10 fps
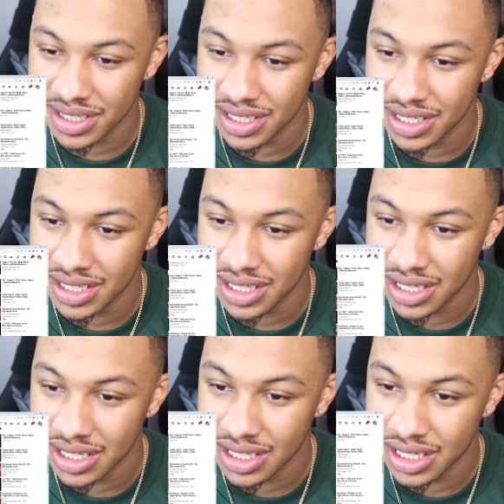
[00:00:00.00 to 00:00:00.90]

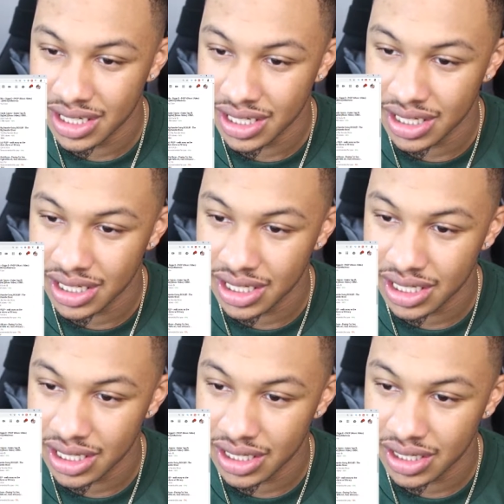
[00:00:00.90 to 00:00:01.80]

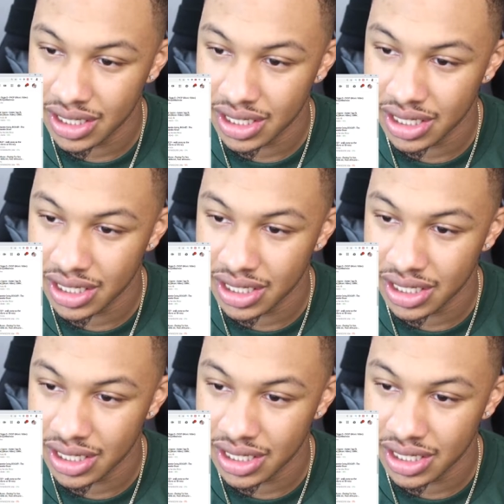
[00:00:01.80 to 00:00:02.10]
[no speech]